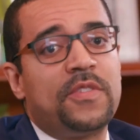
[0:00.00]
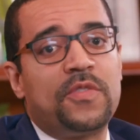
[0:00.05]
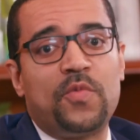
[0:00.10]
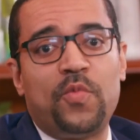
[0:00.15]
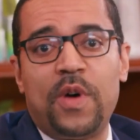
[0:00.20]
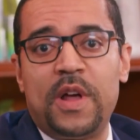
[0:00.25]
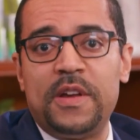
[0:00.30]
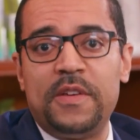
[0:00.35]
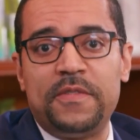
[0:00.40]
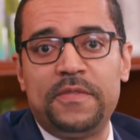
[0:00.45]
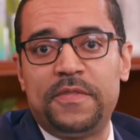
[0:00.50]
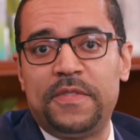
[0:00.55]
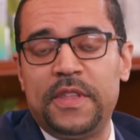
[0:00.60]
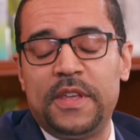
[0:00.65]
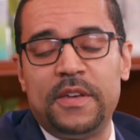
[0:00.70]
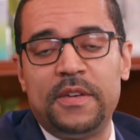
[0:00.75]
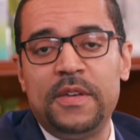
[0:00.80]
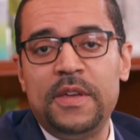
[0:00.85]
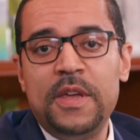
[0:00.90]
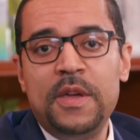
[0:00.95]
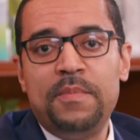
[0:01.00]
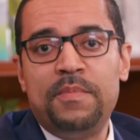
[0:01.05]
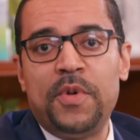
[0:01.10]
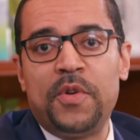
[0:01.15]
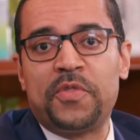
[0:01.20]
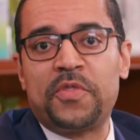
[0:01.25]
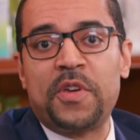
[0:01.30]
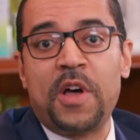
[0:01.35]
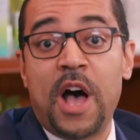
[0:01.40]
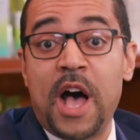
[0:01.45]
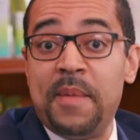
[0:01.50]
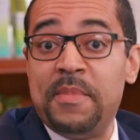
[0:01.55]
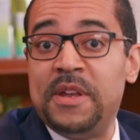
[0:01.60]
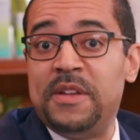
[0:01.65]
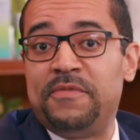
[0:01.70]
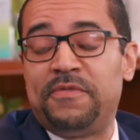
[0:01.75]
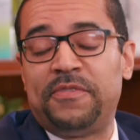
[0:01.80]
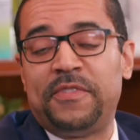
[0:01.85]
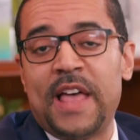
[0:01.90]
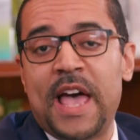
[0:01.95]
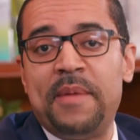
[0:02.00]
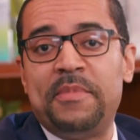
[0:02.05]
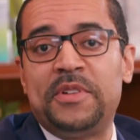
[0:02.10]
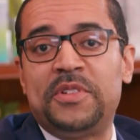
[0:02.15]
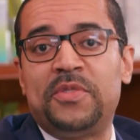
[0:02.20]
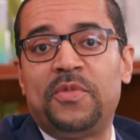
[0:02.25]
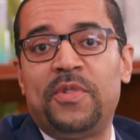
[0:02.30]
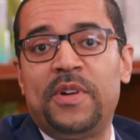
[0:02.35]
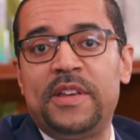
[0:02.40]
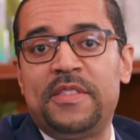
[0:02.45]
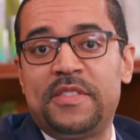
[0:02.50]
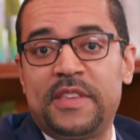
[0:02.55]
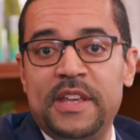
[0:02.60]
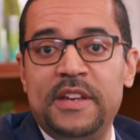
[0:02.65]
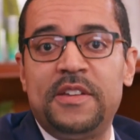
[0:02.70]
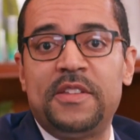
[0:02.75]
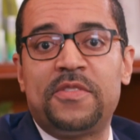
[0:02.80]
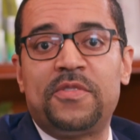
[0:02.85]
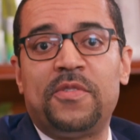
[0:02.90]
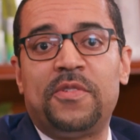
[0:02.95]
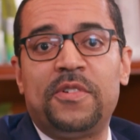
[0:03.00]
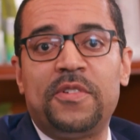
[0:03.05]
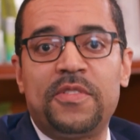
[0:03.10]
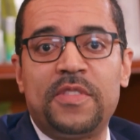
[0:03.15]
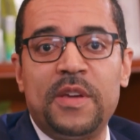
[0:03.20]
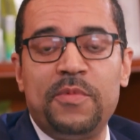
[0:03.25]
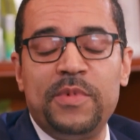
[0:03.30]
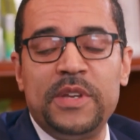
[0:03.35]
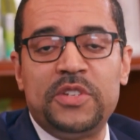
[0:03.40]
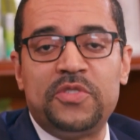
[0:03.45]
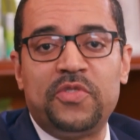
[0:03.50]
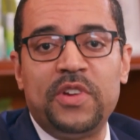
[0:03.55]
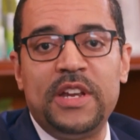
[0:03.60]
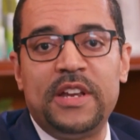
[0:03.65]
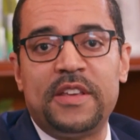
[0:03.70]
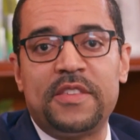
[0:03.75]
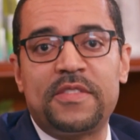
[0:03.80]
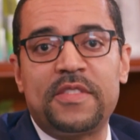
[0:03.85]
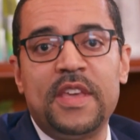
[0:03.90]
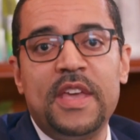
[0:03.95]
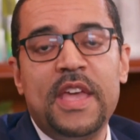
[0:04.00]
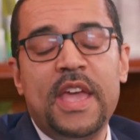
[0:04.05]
is one of the most common inflammatory skin disorders that we treat as